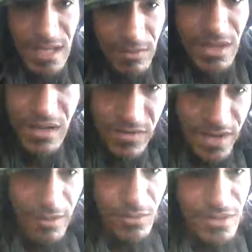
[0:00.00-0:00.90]
Teen Bitted
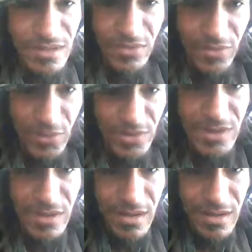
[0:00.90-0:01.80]
Fat was the
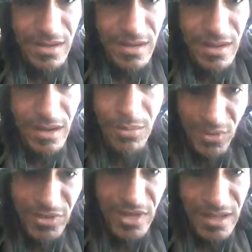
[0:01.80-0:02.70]
force. A
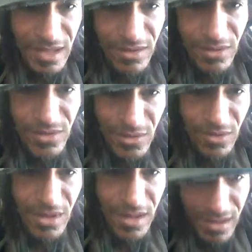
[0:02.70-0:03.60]
bullshit ghetto
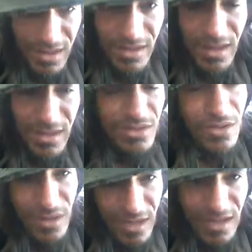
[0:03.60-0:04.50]
story.
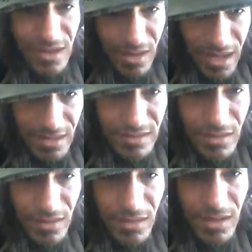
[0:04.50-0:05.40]
So you're getting your
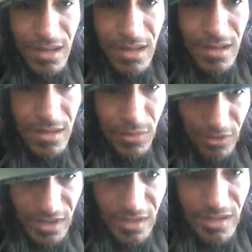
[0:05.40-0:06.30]
answer
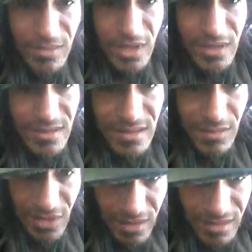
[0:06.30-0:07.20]
for later because
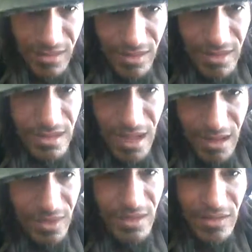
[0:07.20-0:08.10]
the military and the
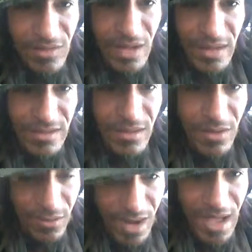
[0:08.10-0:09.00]
navy that you guys
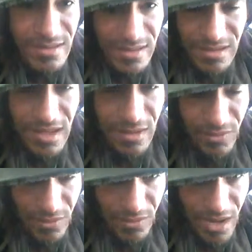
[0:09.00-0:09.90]
harass and take
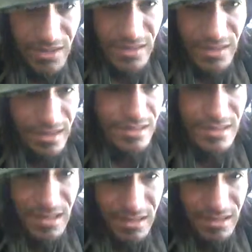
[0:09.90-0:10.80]
for granted, like I
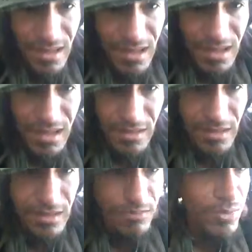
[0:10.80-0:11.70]
said,
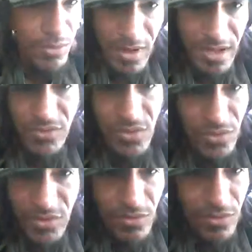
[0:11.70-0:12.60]
and the Blue
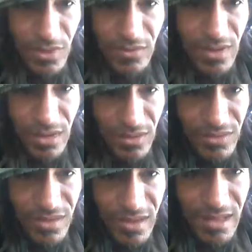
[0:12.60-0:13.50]
Angels and whoever
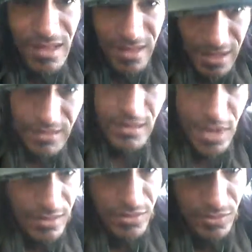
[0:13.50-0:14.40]
else, they get to
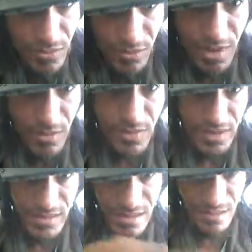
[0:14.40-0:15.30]
make their superpower
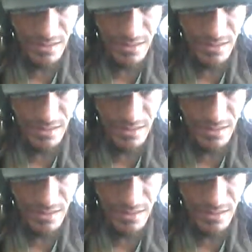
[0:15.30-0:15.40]
base and